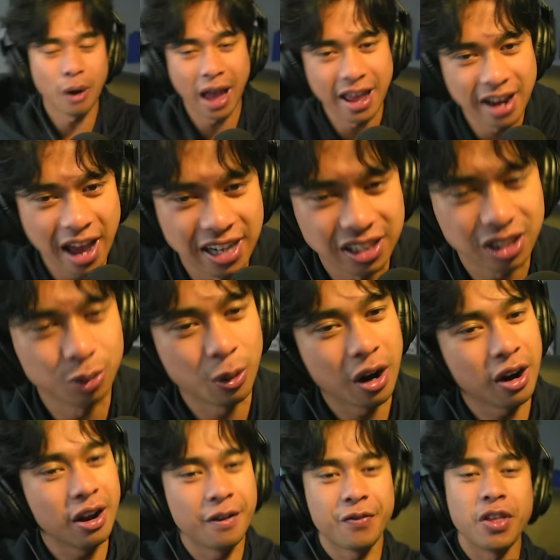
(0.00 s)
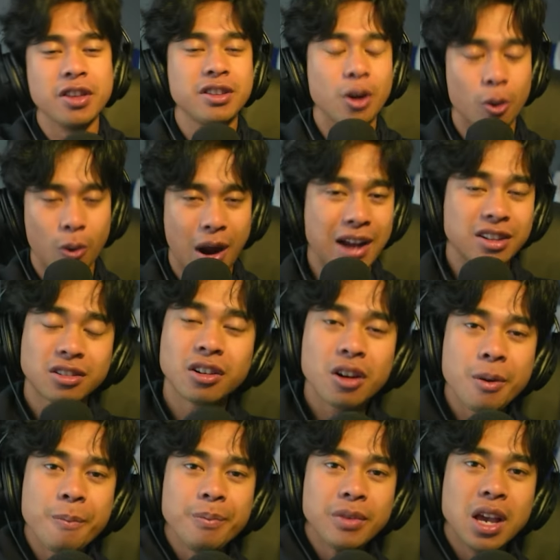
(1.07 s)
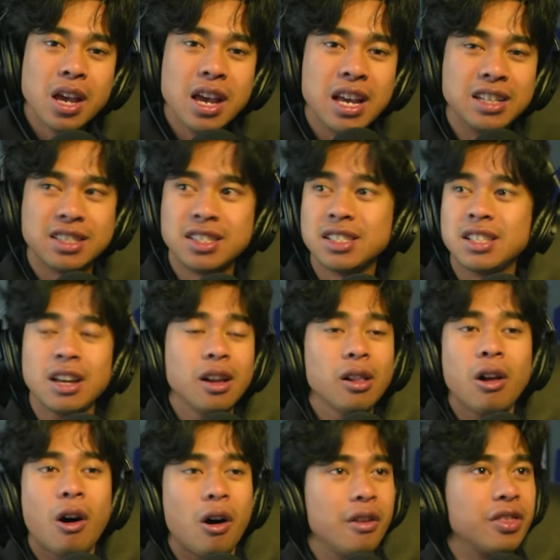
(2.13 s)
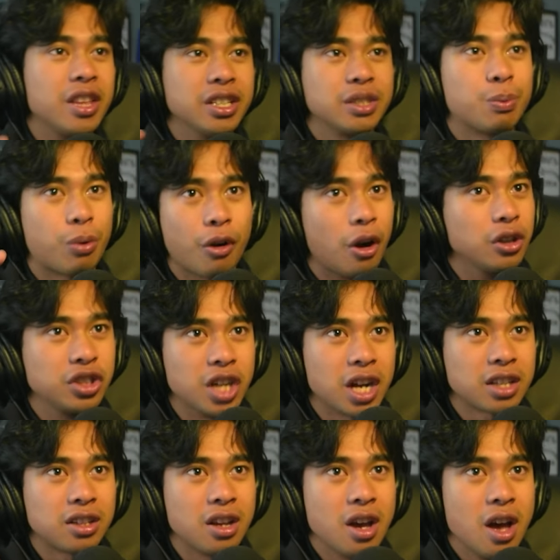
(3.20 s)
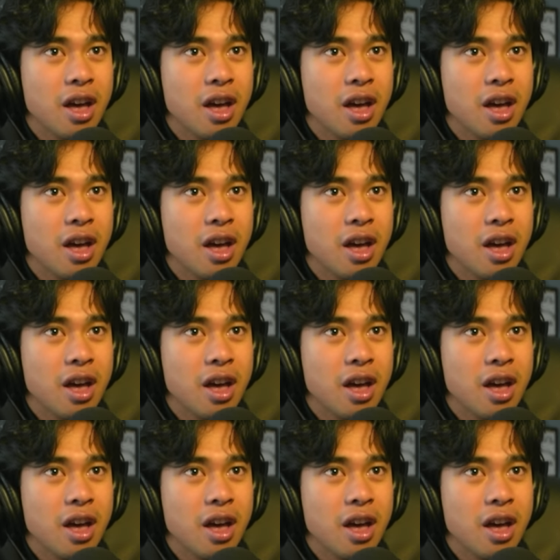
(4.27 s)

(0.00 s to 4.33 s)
And I swear, if the director is still on this project,